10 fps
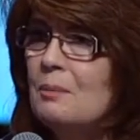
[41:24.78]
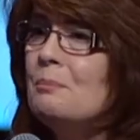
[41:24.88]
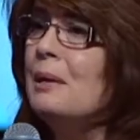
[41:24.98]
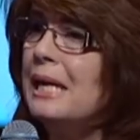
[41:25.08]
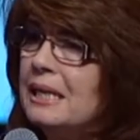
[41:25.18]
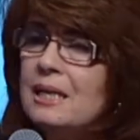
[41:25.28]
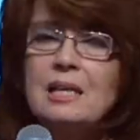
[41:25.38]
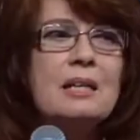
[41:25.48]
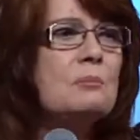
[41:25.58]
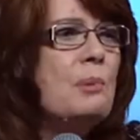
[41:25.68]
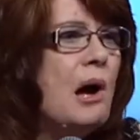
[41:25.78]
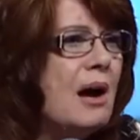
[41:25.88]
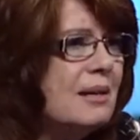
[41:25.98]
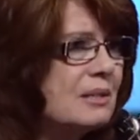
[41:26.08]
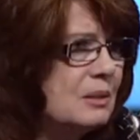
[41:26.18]
making it
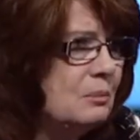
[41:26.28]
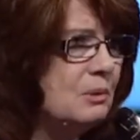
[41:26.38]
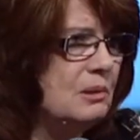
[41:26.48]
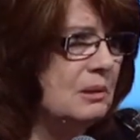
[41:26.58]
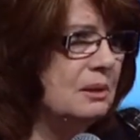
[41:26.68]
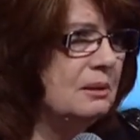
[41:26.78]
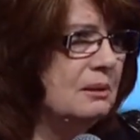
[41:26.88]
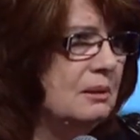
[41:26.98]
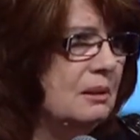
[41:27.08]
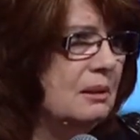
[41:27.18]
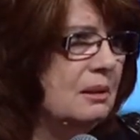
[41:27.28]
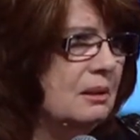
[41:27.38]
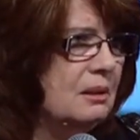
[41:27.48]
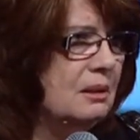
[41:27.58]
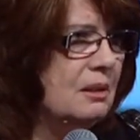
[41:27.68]
possible
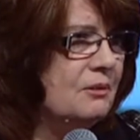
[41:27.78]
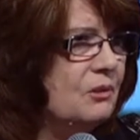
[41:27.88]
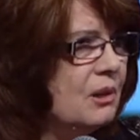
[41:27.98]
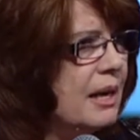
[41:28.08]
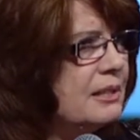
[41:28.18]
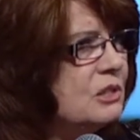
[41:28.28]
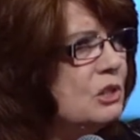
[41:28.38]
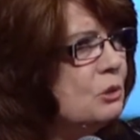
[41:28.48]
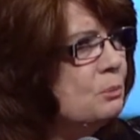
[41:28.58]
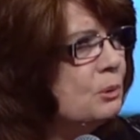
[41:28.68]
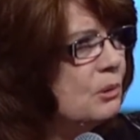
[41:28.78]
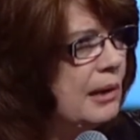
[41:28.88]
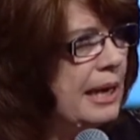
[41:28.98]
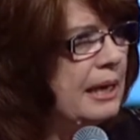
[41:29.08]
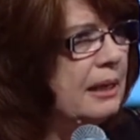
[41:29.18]
for us to
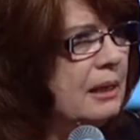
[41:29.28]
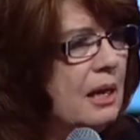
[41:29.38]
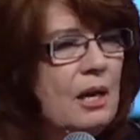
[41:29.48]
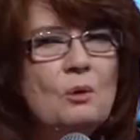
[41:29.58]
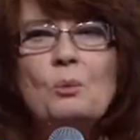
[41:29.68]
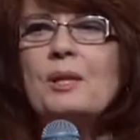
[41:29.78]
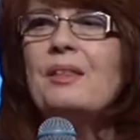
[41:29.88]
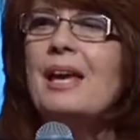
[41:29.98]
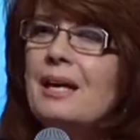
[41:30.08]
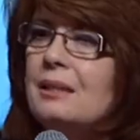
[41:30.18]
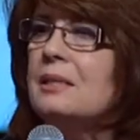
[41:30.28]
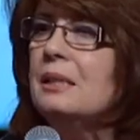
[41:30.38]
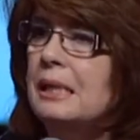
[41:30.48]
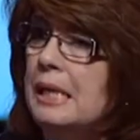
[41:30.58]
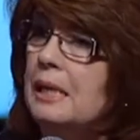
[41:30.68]
pray with
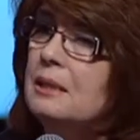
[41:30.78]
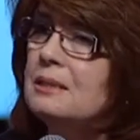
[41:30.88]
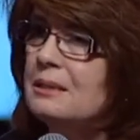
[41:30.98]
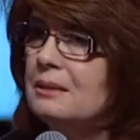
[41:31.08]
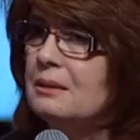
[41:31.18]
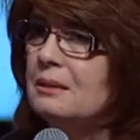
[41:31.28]
ectones,